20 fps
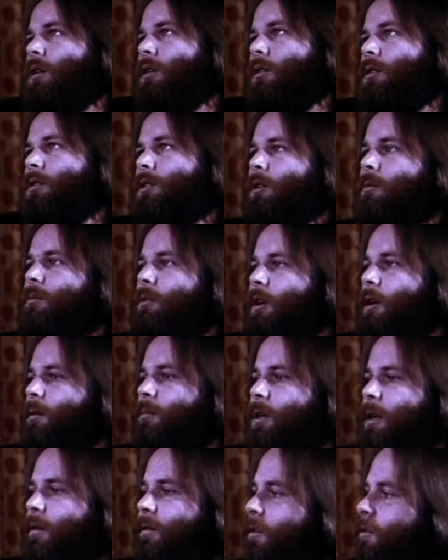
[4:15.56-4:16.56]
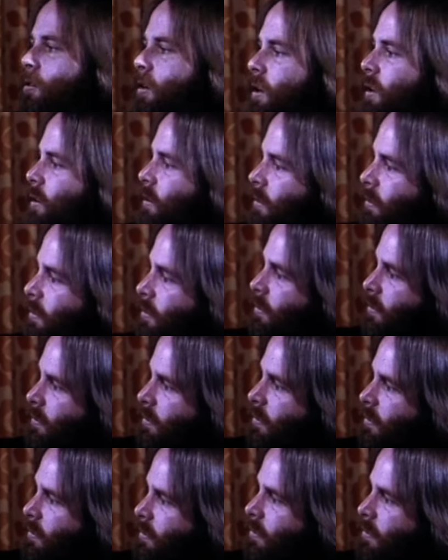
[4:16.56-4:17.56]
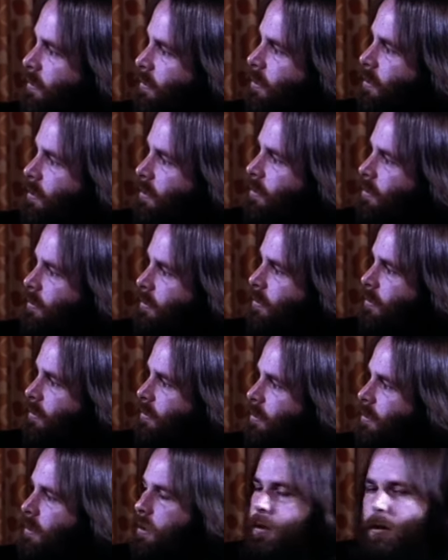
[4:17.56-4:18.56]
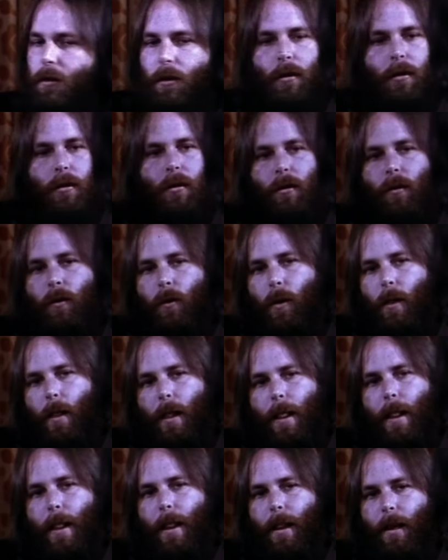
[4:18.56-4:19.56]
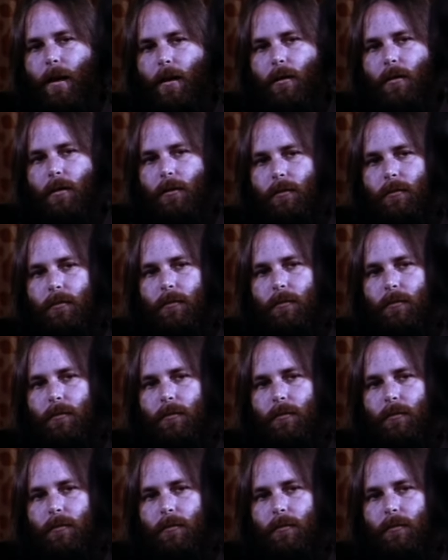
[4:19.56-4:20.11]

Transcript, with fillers: sometimes I have a drink. Generally, though, Carl, do you think that you were singled out